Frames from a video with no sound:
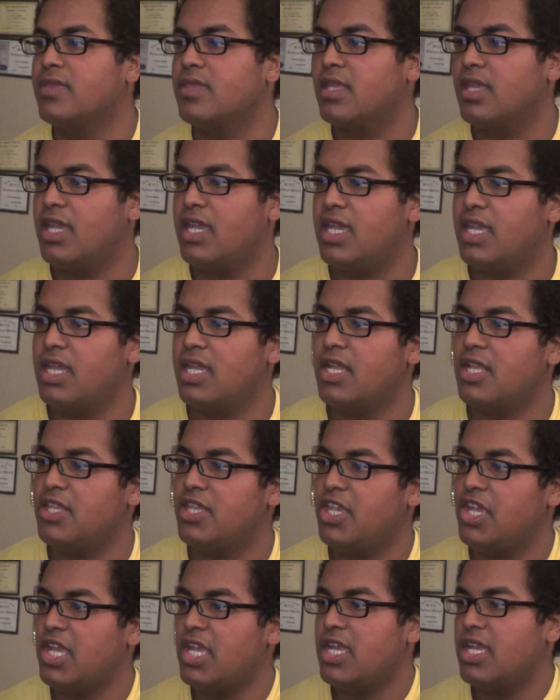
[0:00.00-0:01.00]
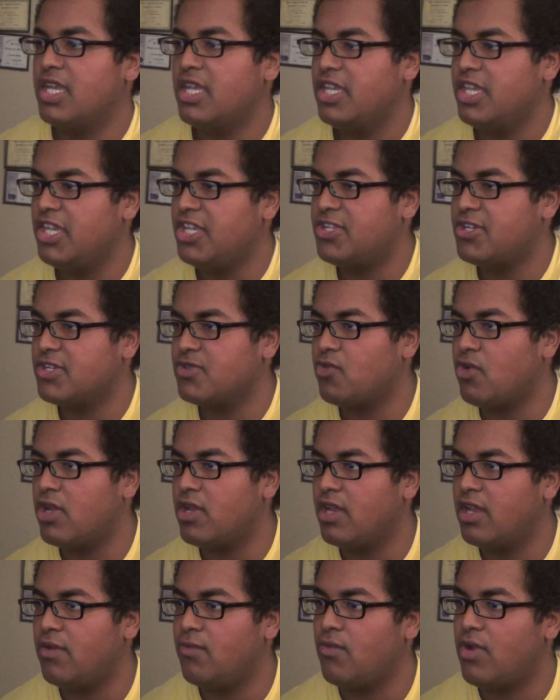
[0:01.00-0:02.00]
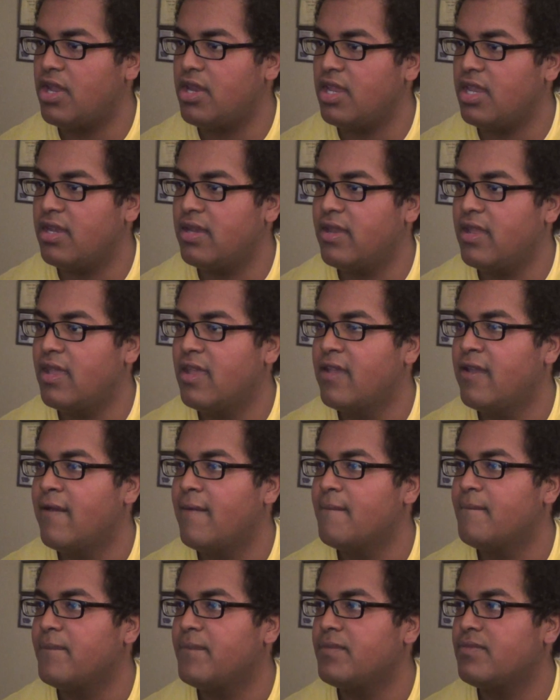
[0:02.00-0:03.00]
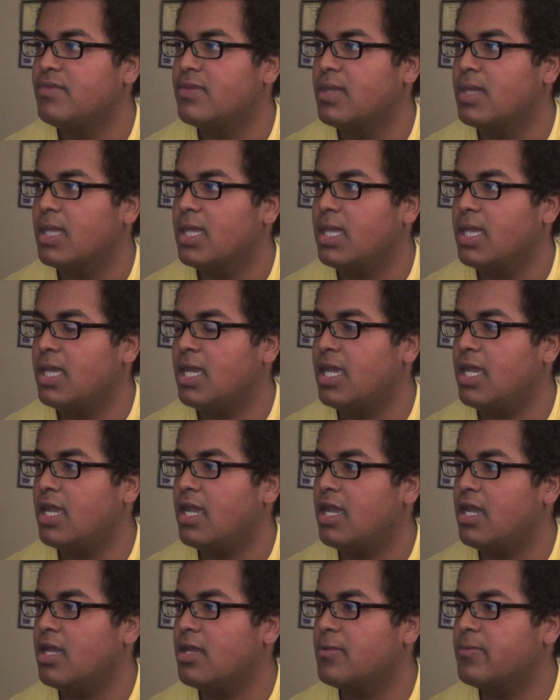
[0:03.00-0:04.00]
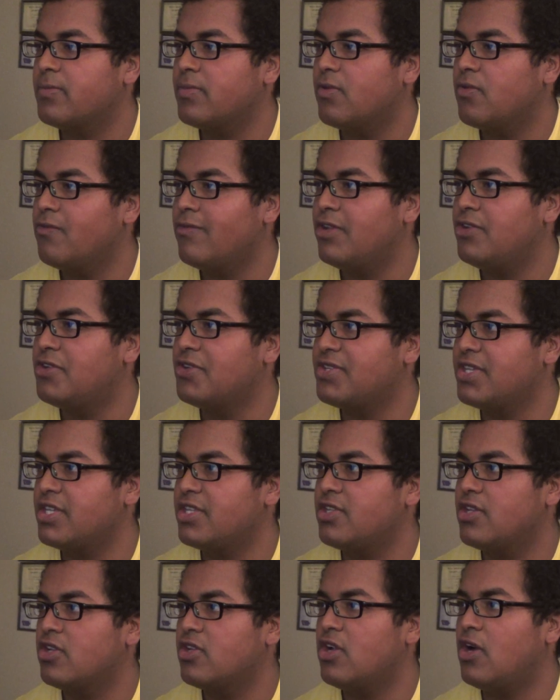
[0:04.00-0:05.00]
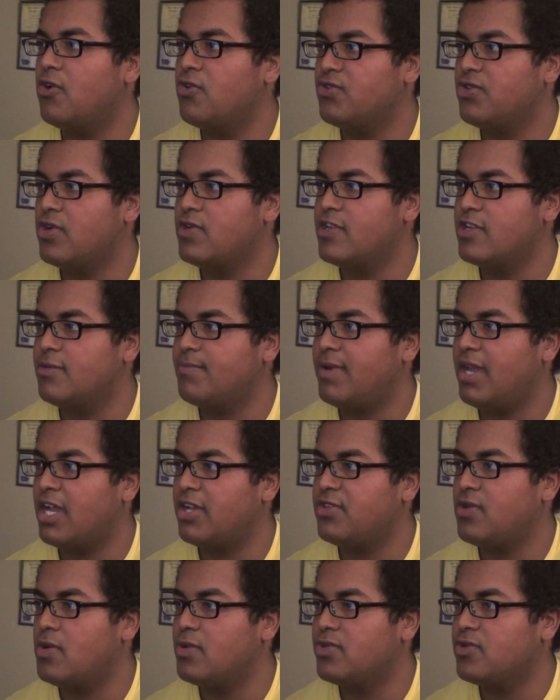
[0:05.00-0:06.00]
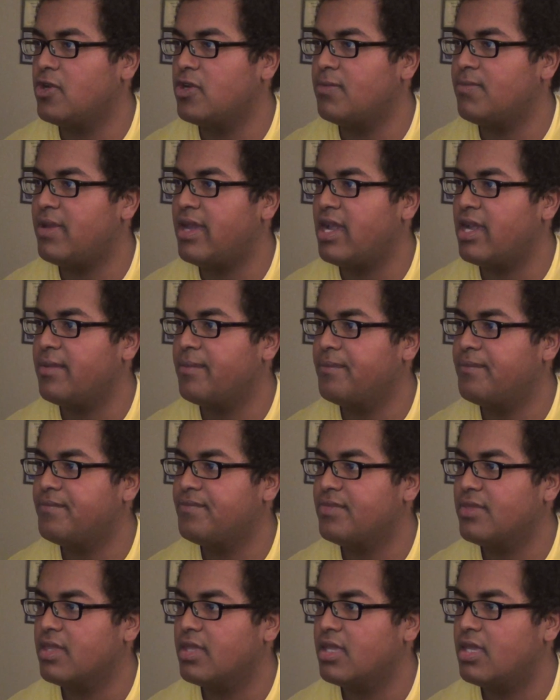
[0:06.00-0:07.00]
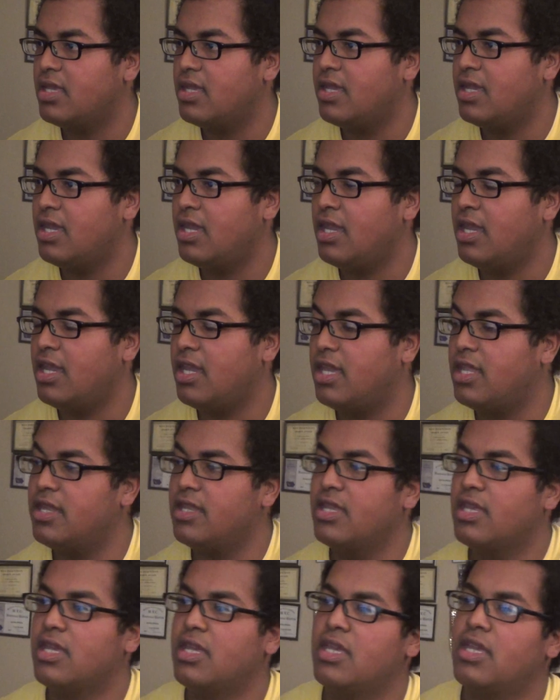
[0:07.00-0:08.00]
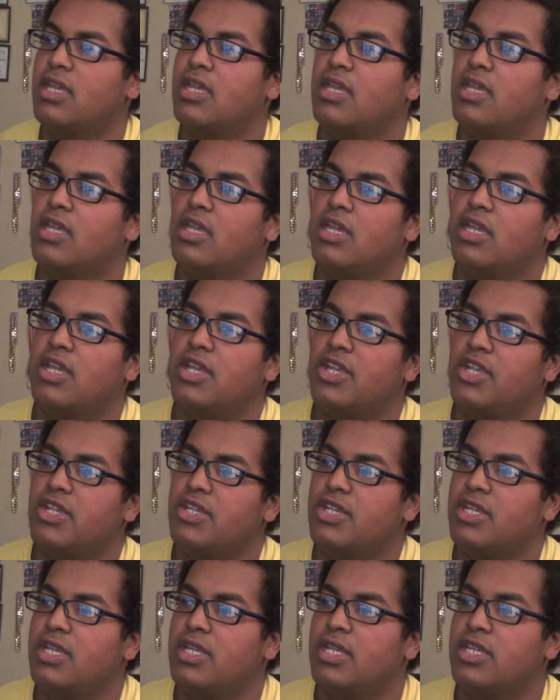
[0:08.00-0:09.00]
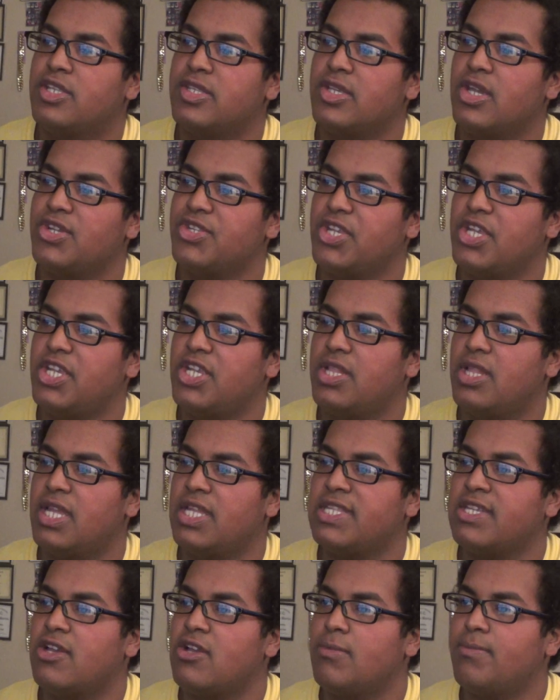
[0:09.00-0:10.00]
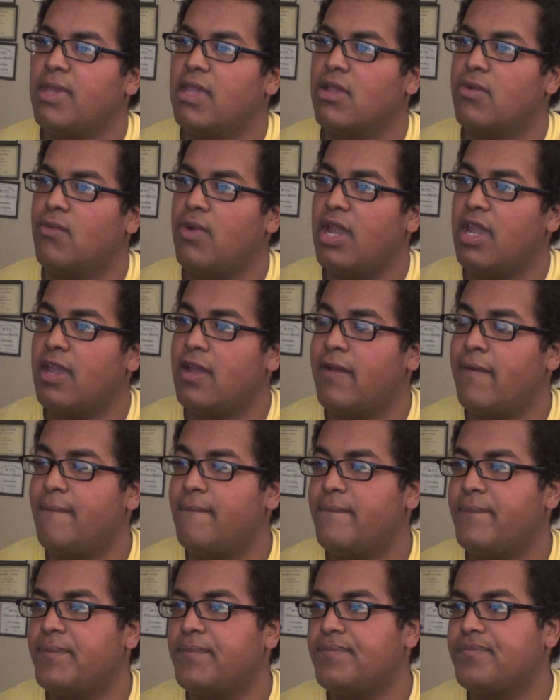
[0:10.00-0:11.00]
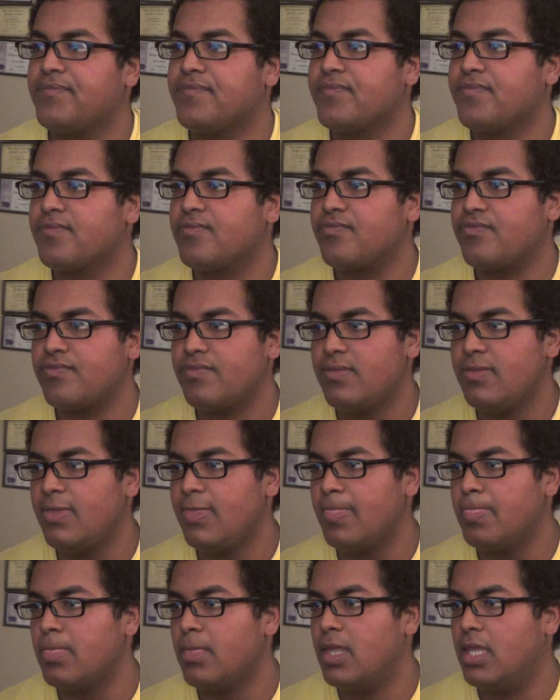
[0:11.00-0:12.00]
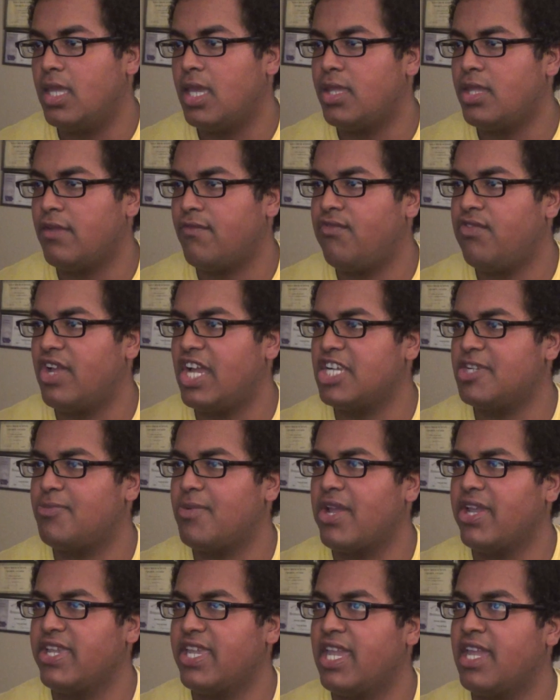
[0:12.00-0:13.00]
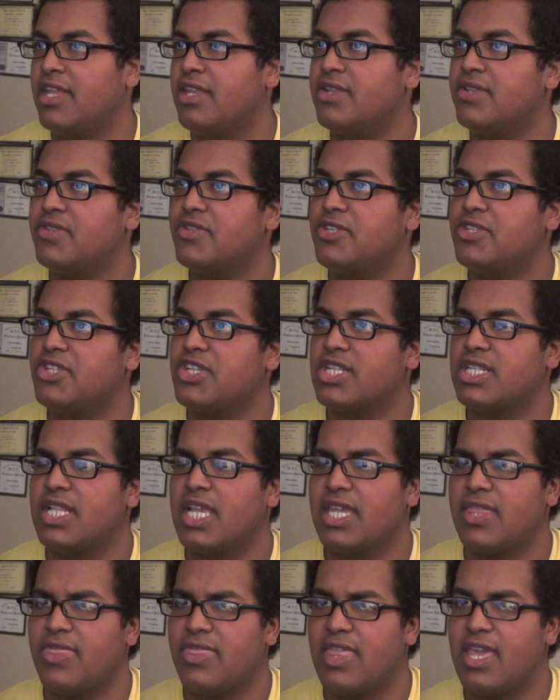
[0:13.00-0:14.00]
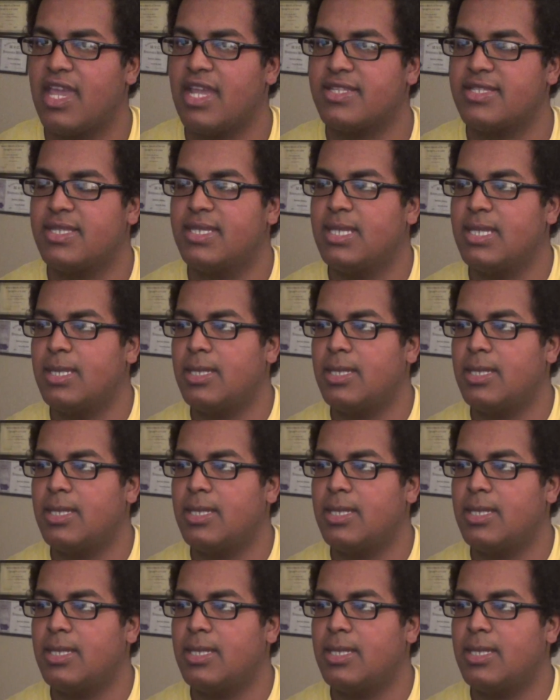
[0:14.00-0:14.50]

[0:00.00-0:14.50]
And he starts running. And Riju says, go, don't look back, don't turn back. And Sanji lets out a big wail. And their flashback ends just like that.